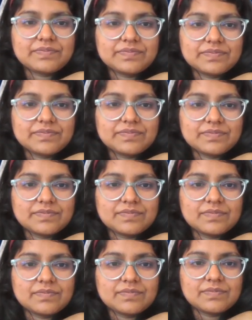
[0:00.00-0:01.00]

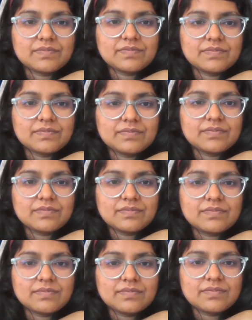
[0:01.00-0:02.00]

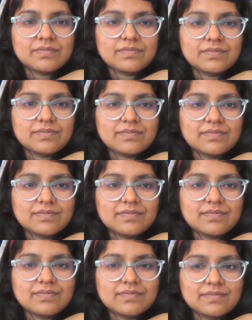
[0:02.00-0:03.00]

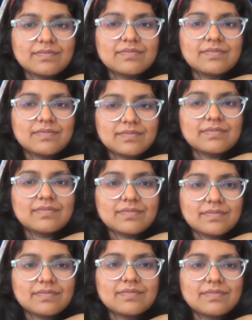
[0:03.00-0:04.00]

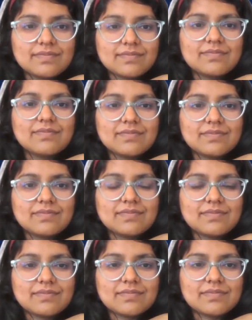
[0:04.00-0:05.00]

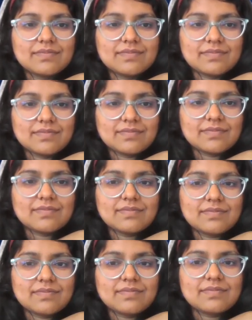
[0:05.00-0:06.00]

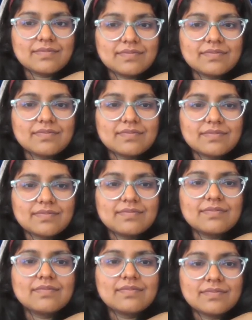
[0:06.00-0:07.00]

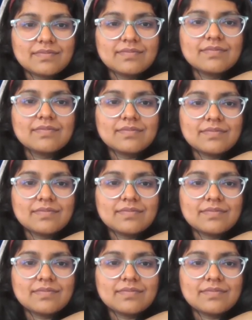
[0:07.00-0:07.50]
No words are spoken by the person on screen.